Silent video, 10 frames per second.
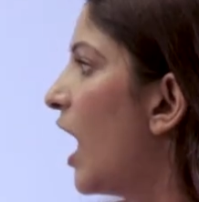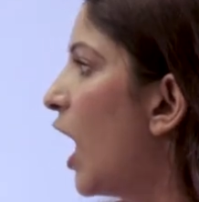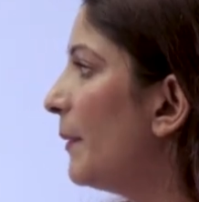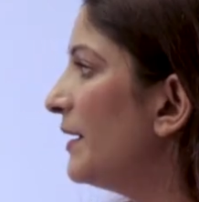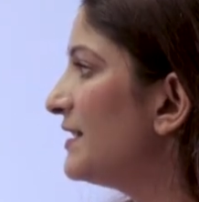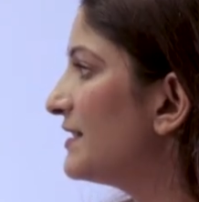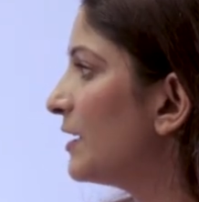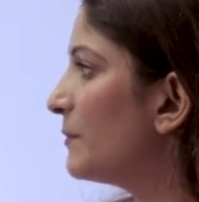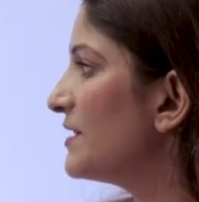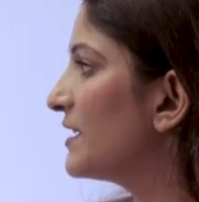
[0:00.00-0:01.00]
How many
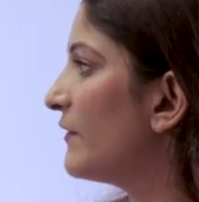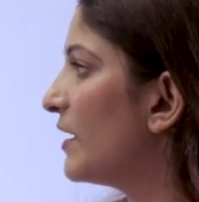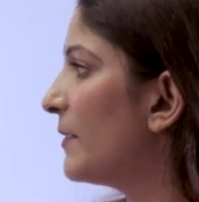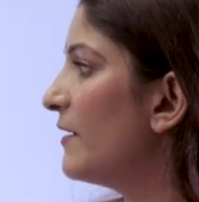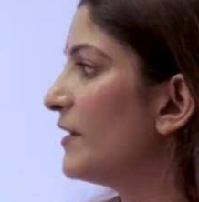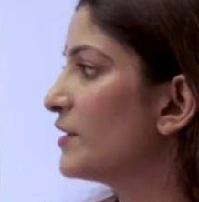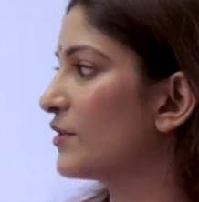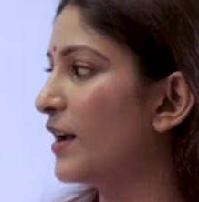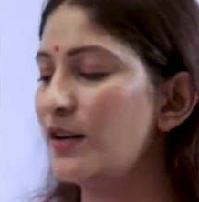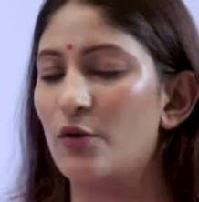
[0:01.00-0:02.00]
statements given above is
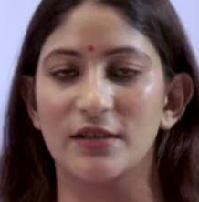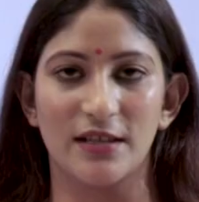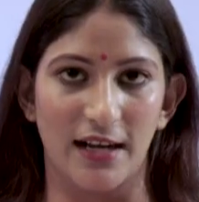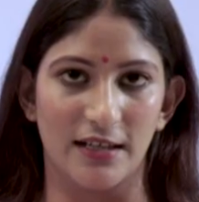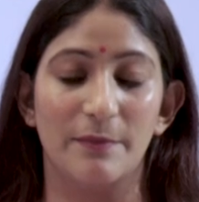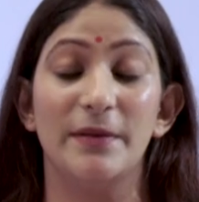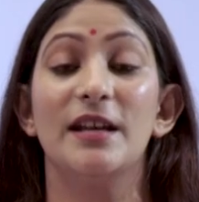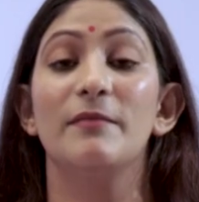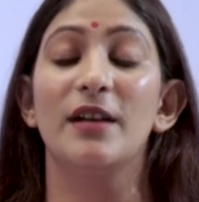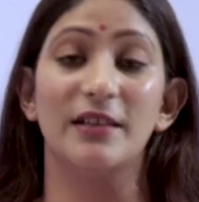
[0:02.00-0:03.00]
or are not correct?
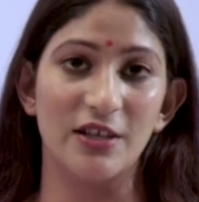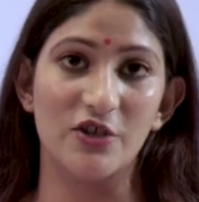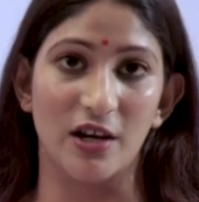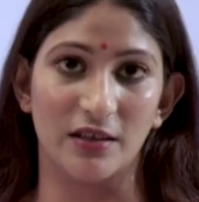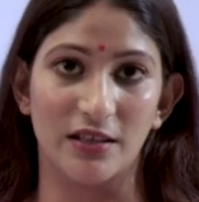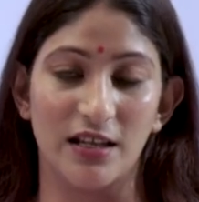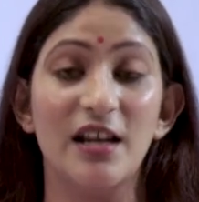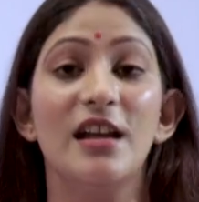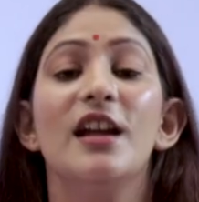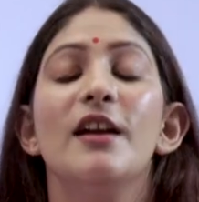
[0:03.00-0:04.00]
PM Gati
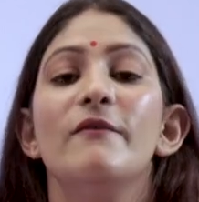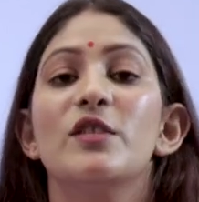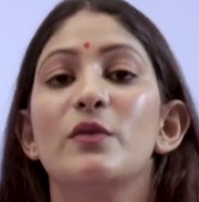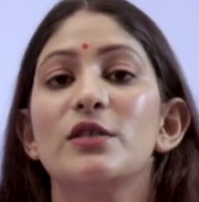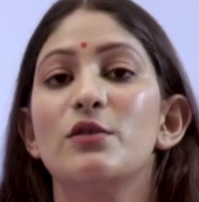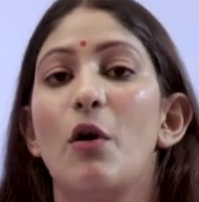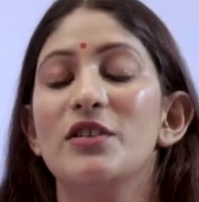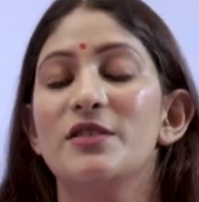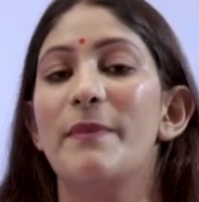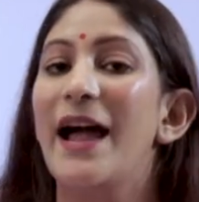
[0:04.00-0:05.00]
Shakti, which was
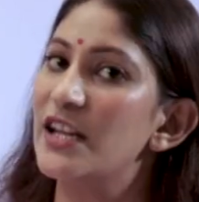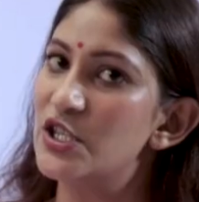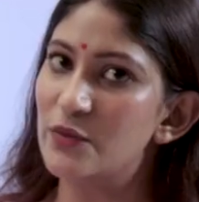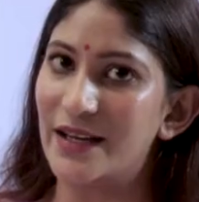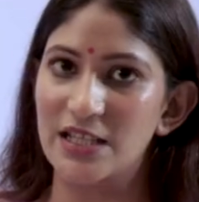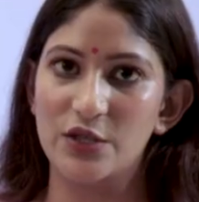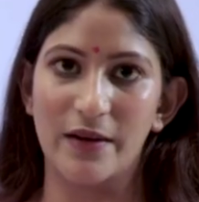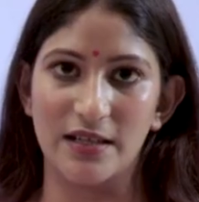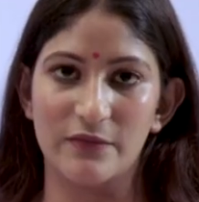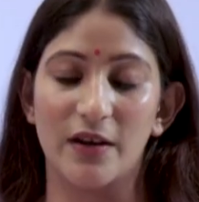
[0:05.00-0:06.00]
launched back in
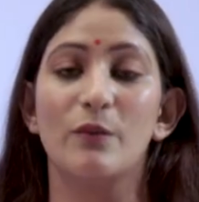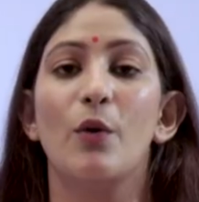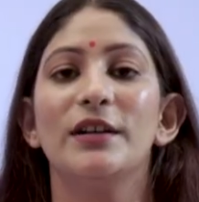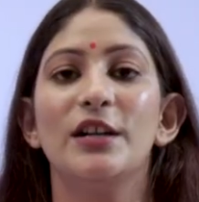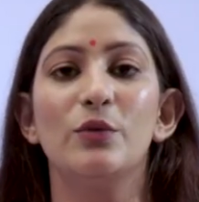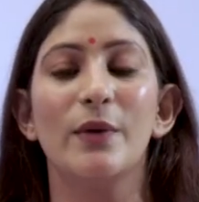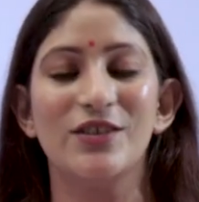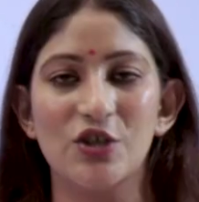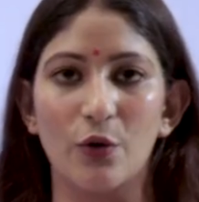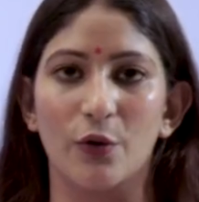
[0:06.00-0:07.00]
2021, wanted to
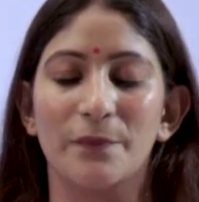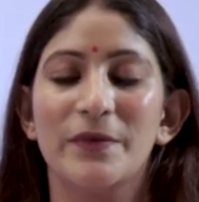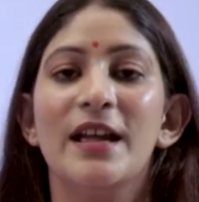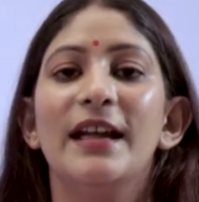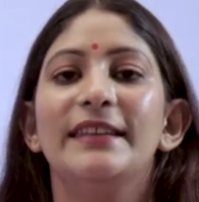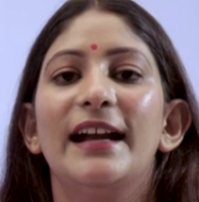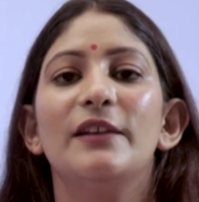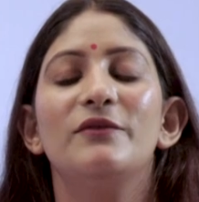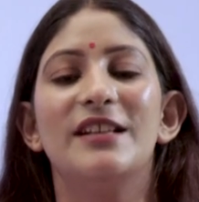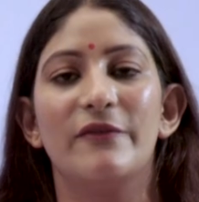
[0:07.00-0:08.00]
ensure that
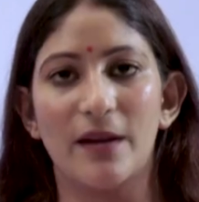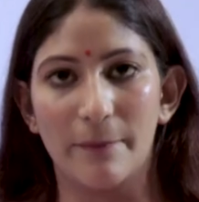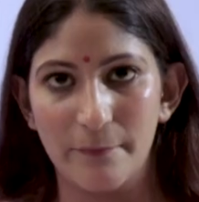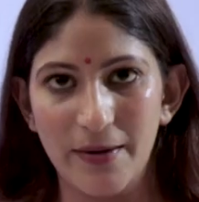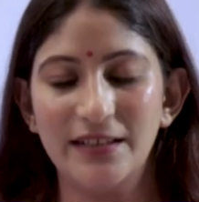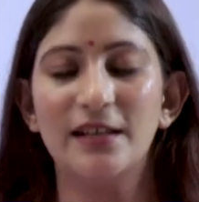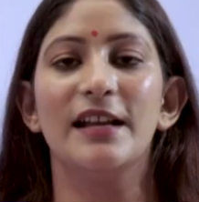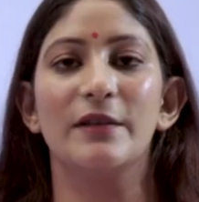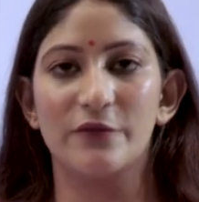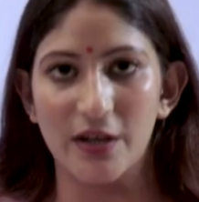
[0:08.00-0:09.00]
if developmental,
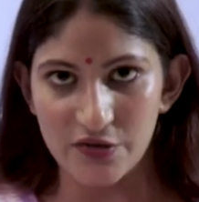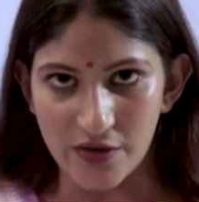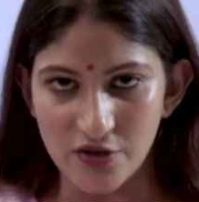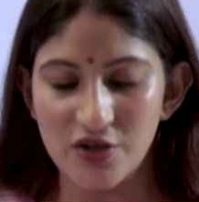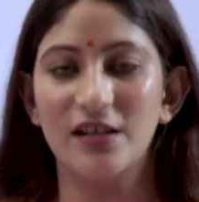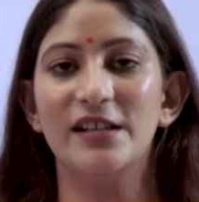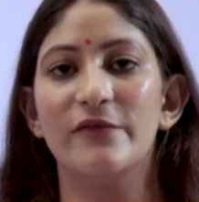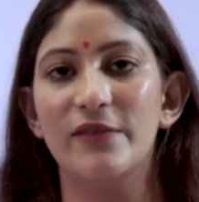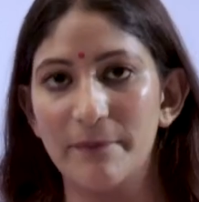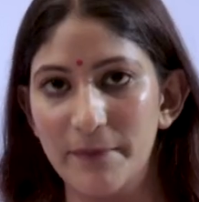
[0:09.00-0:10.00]
infrastructural
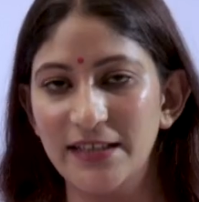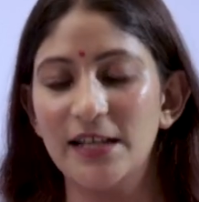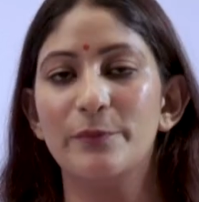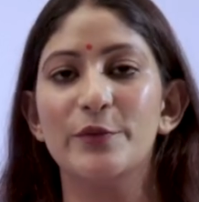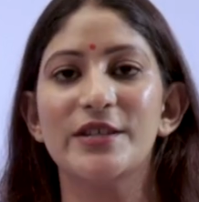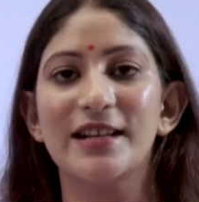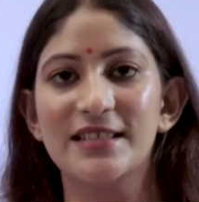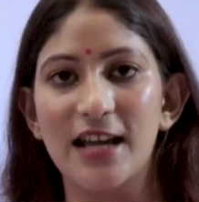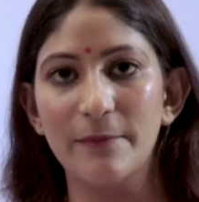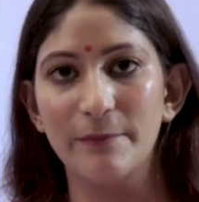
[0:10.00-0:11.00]
developmental
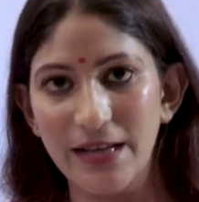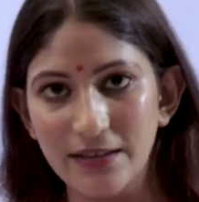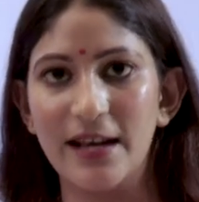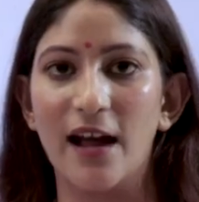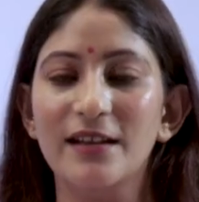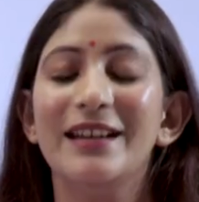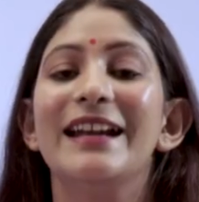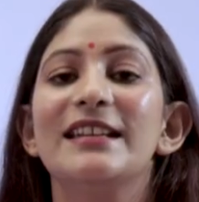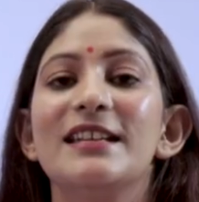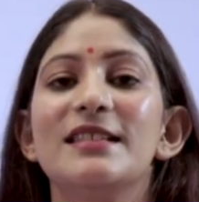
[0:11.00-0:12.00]
projects are being done,
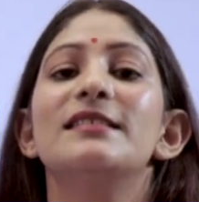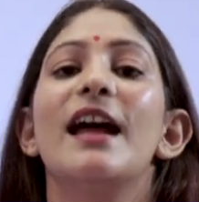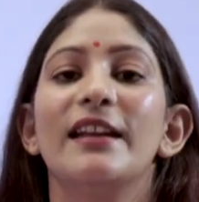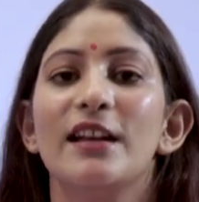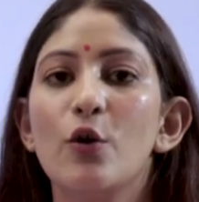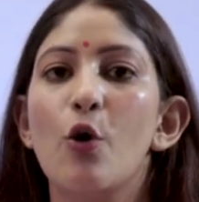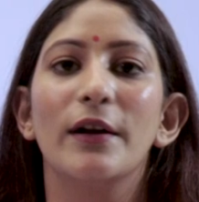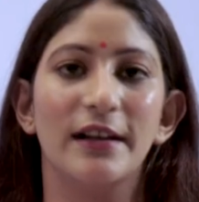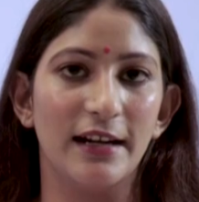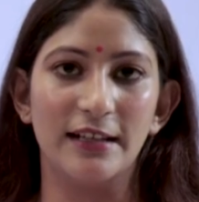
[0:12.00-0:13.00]
it is done in a
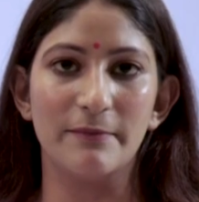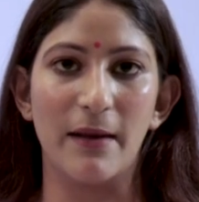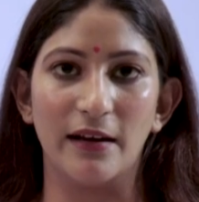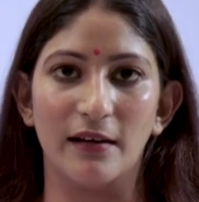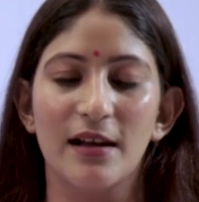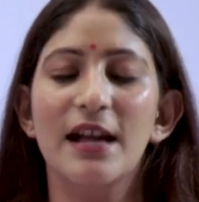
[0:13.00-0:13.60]
coordinated manner.